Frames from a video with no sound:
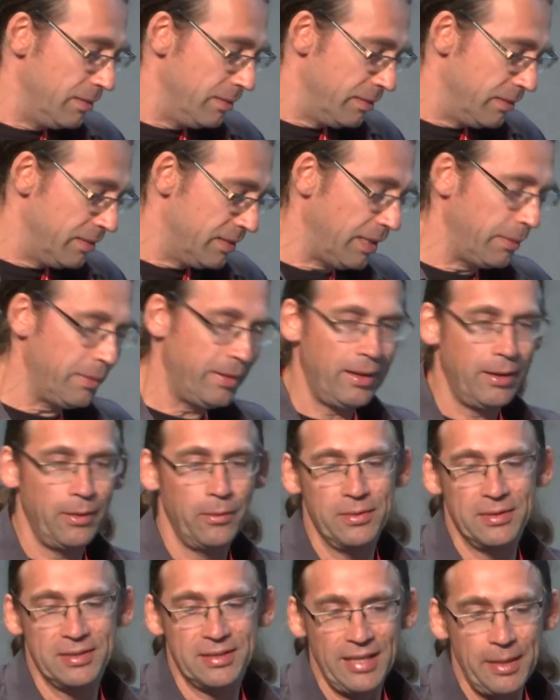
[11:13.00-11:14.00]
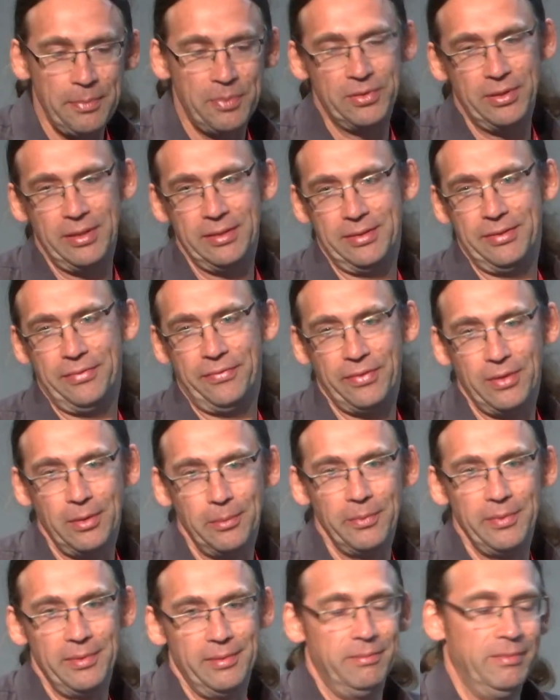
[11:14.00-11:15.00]
somehow separate
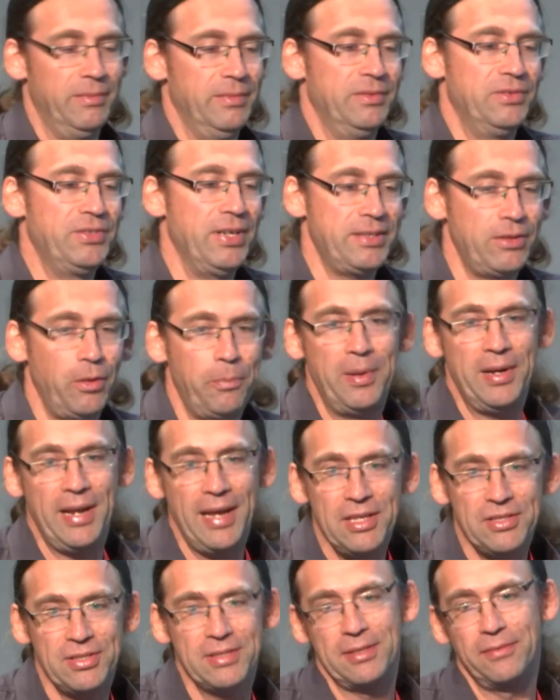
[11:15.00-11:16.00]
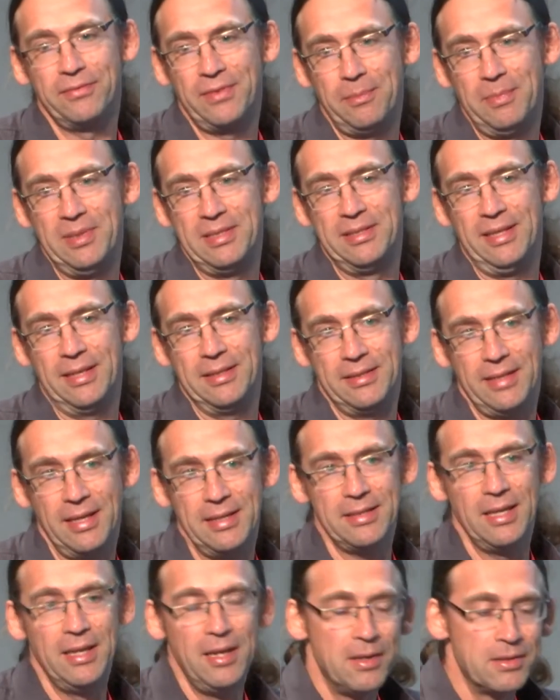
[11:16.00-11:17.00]
from just operations of the business, yes?